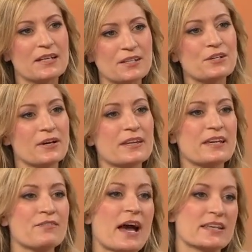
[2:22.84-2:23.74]
you know,
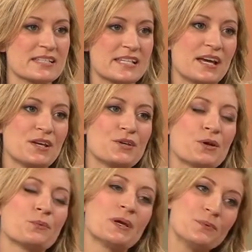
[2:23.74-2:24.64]
and they've had to say, you
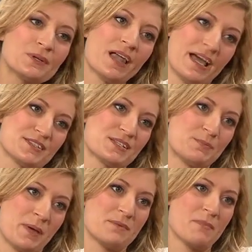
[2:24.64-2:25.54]
know, we would like to
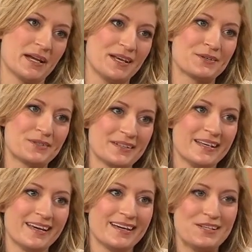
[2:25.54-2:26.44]
spend money on,
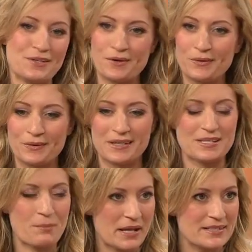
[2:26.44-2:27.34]
you know, all
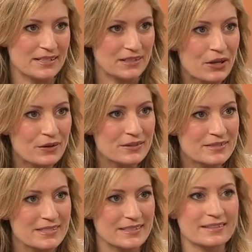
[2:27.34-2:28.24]
these amazing
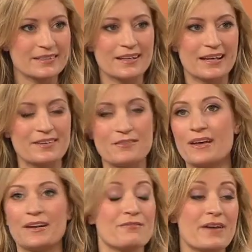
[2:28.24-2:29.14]
clothes and
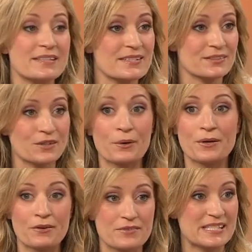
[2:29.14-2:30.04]
events or
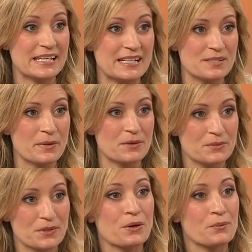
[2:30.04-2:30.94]
going overseas, but,
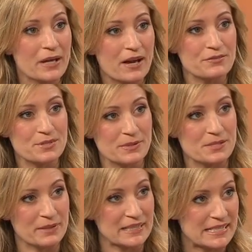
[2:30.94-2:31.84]
you know, we have responsibility.